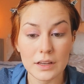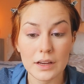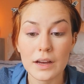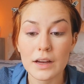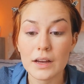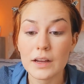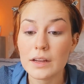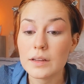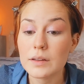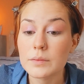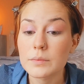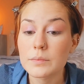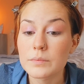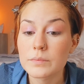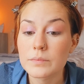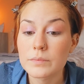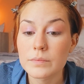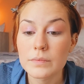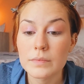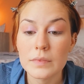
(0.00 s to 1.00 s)
eye.
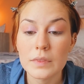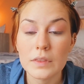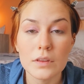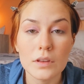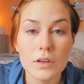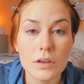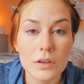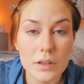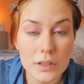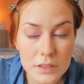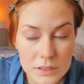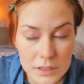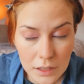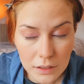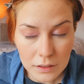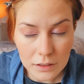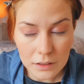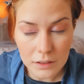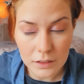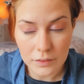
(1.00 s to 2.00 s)
You can tell
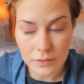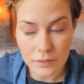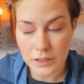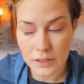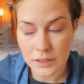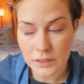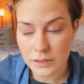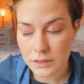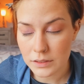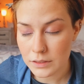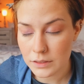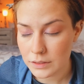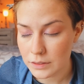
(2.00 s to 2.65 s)
the difference